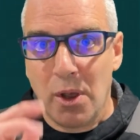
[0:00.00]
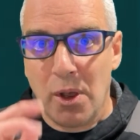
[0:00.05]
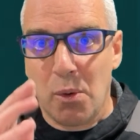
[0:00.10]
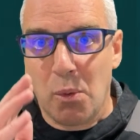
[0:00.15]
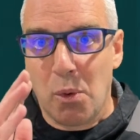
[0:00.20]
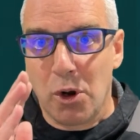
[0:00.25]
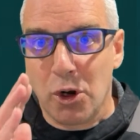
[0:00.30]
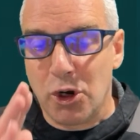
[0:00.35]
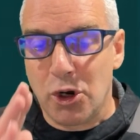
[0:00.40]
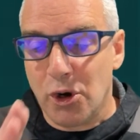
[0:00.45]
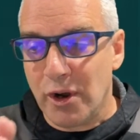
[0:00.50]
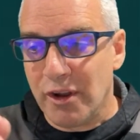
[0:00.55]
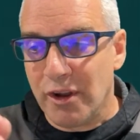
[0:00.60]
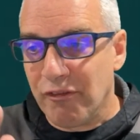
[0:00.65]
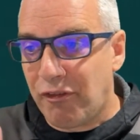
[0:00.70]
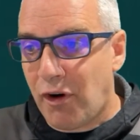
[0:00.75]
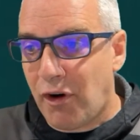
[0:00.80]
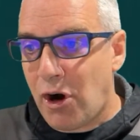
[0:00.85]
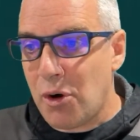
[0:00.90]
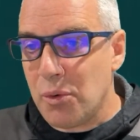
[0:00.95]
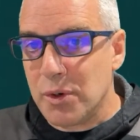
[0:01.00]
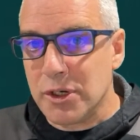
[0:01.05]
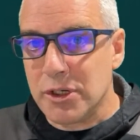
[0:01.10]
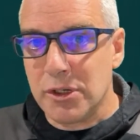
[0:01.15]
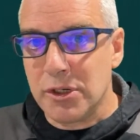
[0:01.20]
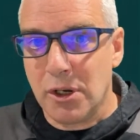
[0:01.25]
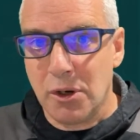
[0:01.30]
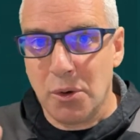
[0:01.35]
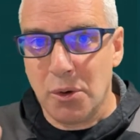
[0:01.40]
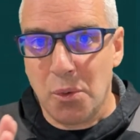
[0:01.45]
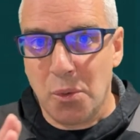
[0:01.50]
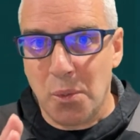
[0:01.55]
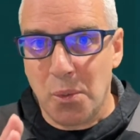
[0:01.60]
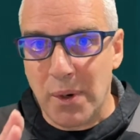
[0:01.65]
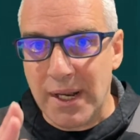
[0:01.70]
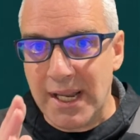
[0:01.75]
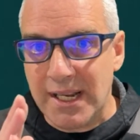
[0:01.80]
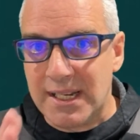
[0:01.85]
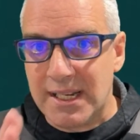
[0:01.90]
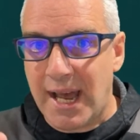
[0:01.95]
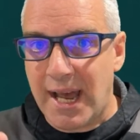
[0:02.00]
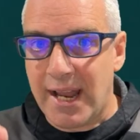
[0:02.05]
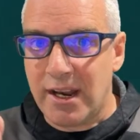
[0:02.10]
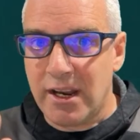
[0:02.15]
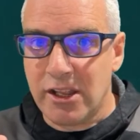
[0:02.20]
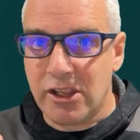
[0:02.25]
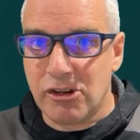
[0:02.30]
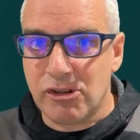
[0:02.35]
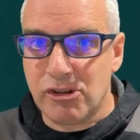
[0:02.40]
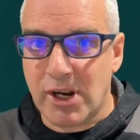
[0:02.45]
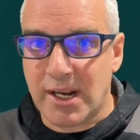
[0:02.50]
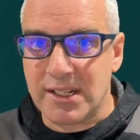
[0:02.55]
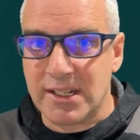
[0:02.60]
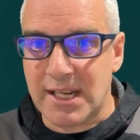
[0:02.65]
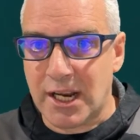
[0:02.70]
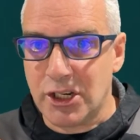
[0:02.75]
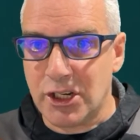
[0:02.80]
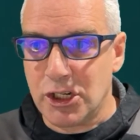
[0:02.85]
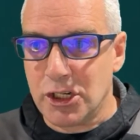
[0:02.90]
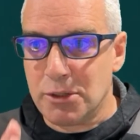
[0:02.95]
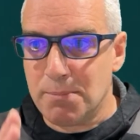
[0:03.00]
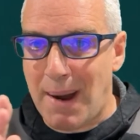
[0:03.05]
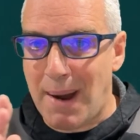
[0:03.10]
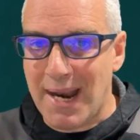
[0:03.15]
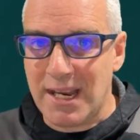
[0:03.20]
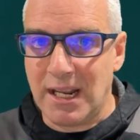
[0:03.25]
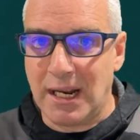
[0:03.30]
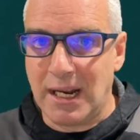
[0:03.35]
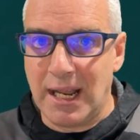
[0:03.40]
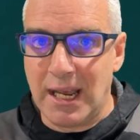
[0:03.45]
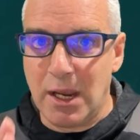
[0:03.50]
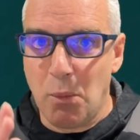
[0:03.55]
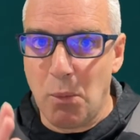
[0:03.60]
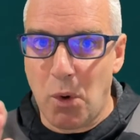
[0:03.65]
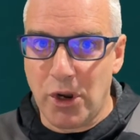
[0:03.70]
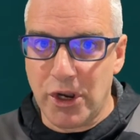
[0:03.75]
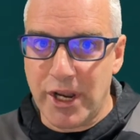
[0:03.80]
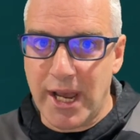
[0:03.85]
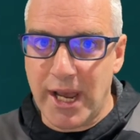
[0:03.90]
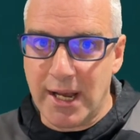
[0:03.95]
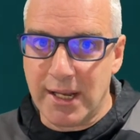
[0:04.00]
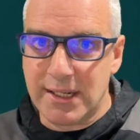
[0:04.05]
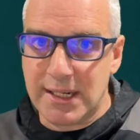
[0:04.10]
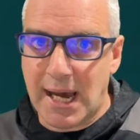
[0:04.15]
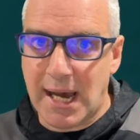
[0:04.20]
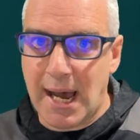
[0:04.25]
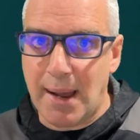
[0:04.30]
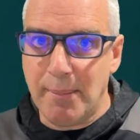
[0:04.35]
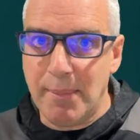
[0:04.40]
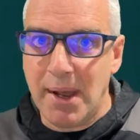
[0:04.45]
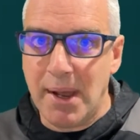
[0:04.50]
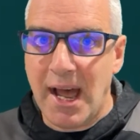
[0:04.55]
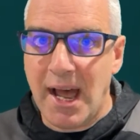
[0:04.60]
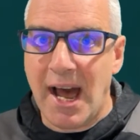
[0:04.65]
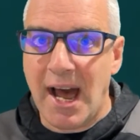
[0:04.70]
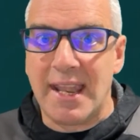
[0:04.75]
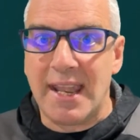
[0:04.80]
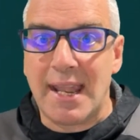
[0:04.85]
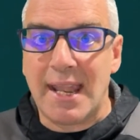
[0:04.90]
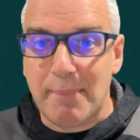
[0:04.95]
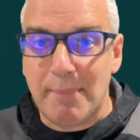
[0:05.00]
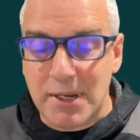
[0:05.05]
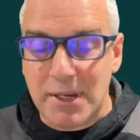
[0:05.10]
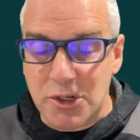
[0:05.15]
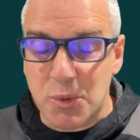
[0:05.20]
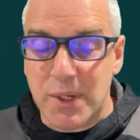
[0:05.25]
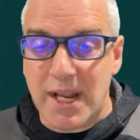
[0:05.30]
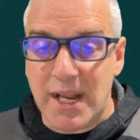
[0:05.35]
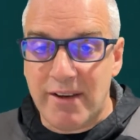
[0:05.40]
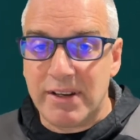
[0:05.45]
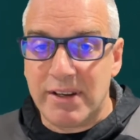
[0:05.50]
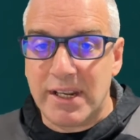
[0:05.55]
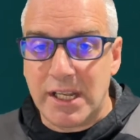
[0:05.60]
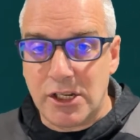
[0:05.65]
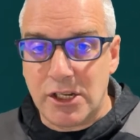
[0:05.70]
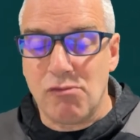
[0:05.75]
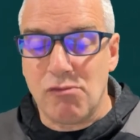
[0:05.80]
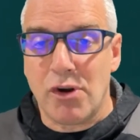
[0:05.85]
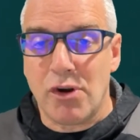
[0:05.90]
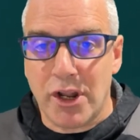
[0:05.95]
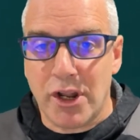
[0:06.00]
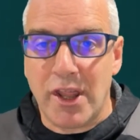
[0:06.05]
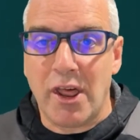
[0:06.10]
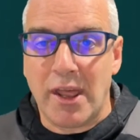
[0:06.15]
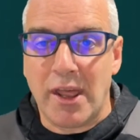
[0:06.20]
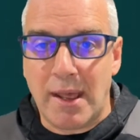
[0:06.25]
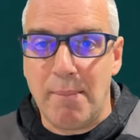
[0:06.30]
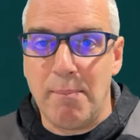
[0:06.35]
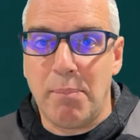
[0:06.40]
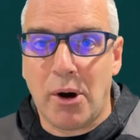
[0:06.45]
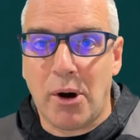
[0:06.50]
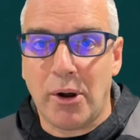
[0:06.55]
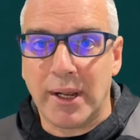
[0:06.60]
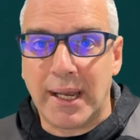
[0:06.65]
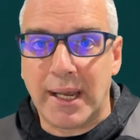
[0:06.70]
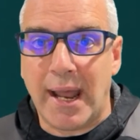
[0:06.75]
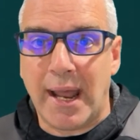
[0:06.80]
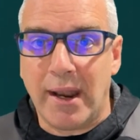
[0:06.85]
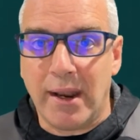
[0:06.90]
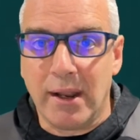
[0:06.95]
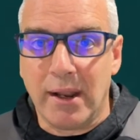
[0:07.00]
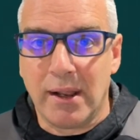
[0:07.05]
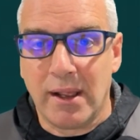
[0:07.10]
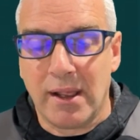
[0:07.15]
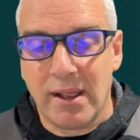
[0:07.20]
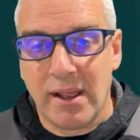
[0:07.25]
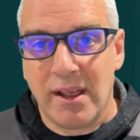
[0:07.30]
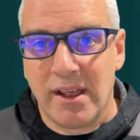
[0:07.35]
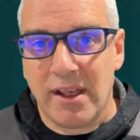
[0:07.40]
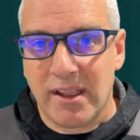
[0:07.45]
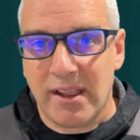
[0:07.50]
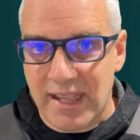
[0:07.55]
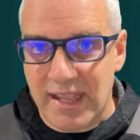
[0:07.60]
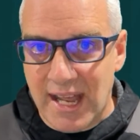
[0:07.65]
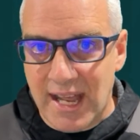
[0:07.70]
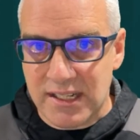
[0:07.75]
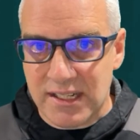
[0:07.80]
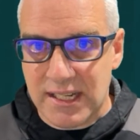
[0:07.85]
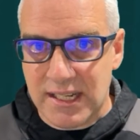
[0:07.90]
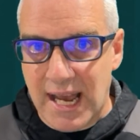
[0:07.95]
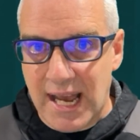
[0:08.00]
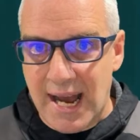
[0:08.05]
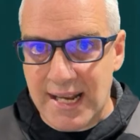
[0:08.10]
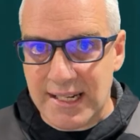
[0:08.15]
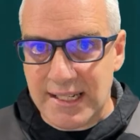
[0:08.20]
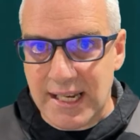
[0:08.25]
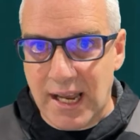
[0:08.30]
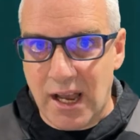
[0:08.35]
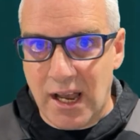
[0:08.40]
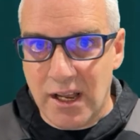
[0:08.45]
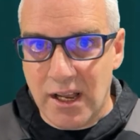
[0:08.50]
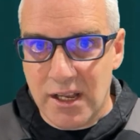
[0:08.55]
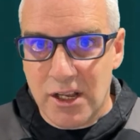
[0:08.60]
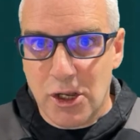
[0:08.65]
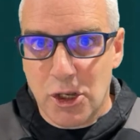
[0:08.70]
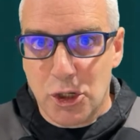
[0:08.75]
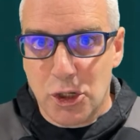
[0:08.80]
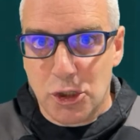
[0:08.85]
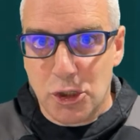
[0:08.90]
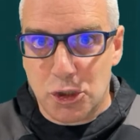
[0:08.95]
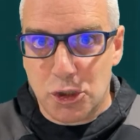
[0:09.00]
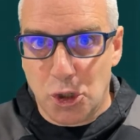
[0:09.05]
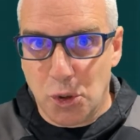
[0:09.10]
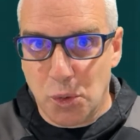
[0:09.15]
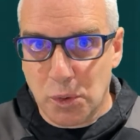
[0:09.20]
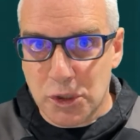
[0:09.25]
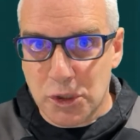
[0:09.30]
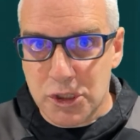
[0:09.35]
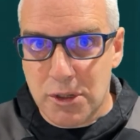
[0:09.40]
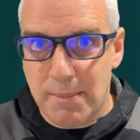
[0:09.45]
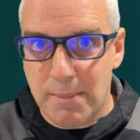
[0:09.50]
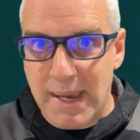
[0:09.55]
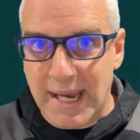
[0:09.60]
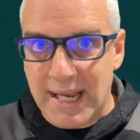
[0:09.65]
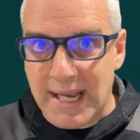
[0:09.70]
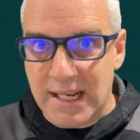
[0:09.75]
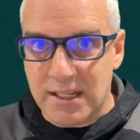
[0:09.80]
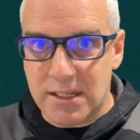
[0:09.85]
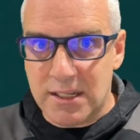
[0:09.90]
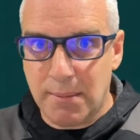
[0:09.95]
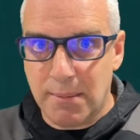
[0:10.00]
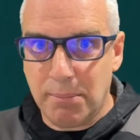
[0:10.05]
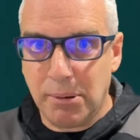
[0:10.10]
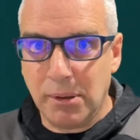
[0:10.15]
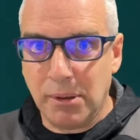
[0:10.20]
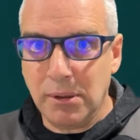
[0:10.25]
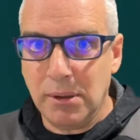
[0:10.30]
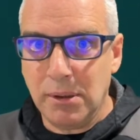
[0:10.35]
going forward, we need to enter the transactions manually one day at a time. And that means we never need to run another import again. That's the idea. Tools to make it simple,